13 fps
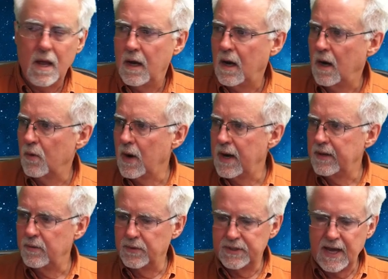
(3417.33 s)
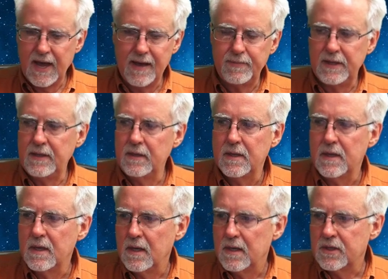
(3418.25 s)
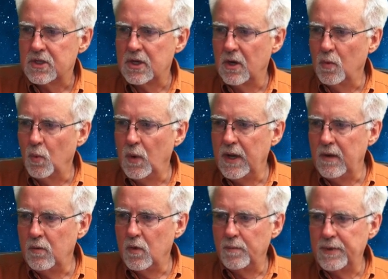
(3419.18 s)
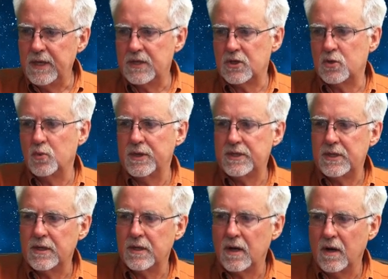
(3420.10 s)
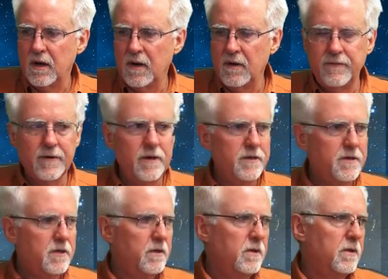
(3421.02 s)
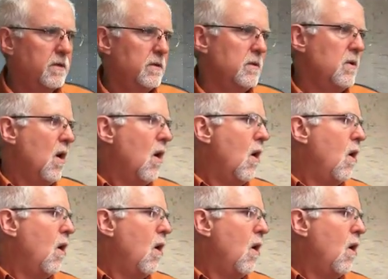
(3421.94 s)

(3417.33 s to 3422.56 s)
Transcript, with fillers: All right, it was happy. So we will be switching over to